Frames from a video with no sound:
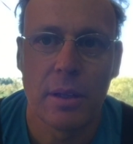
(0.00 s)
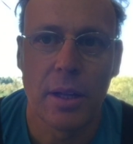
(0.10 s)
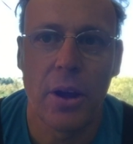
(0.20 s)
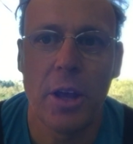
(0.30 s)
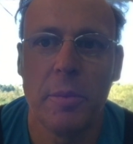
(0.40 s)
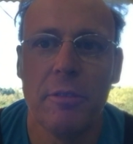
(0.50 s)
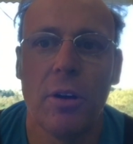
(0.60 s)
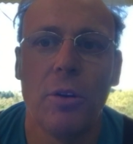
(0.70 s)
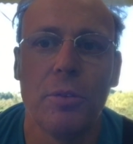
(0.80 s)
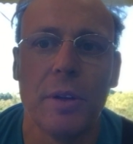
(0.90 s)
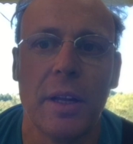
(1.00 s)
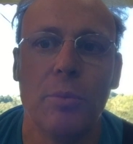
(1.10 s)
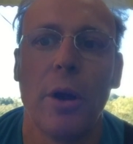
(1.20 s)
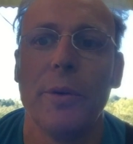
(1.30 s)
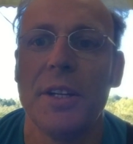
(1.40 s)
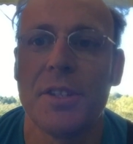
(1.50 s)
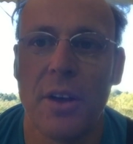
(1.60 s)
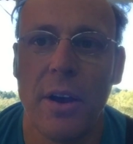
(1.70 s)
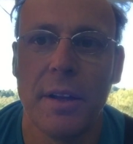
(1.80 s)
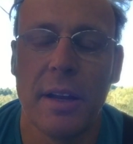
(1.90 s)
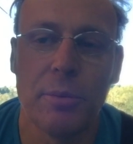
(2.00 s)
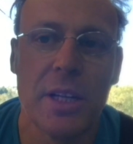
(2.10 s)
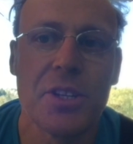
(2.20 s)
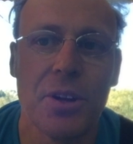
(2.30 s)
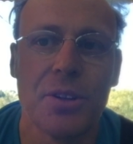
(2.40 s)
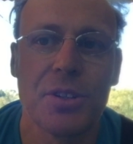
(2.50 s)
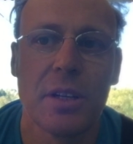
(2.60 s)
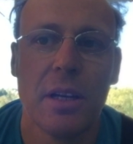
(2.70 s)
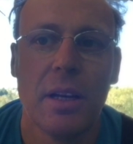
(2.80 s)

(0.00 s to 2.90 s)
and I am involved in rowing design and research.